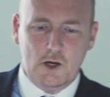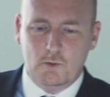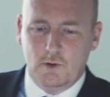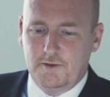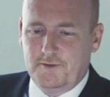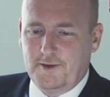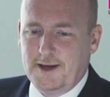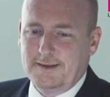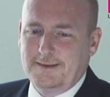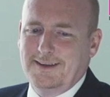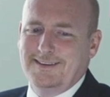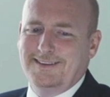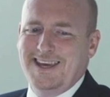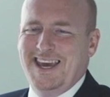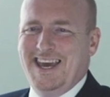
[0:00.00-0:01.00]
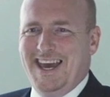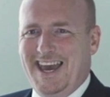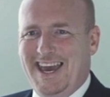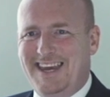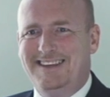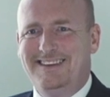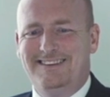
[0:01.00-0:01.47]
Well, the fact is,
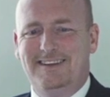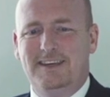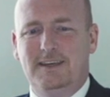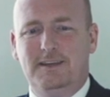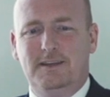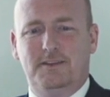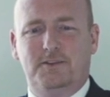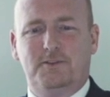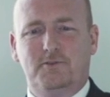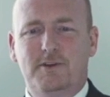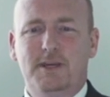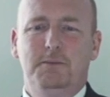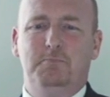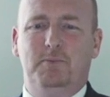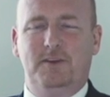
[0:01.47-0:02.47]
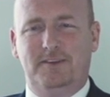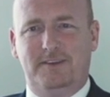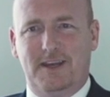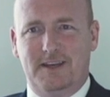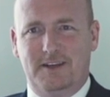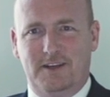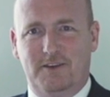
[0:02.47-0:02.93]

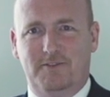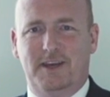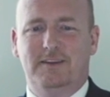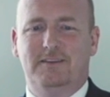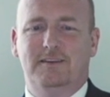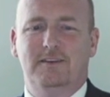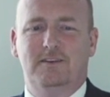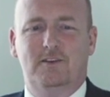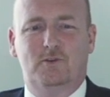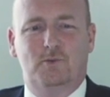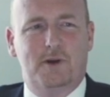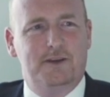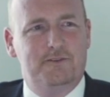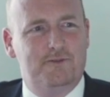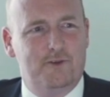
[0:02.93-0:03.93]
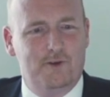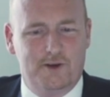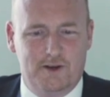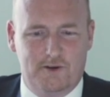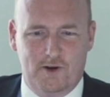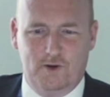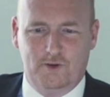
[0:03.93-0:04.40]
83% of 18 to
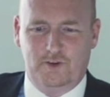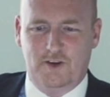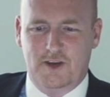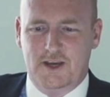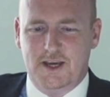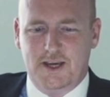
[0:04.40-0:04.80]
24-year-olds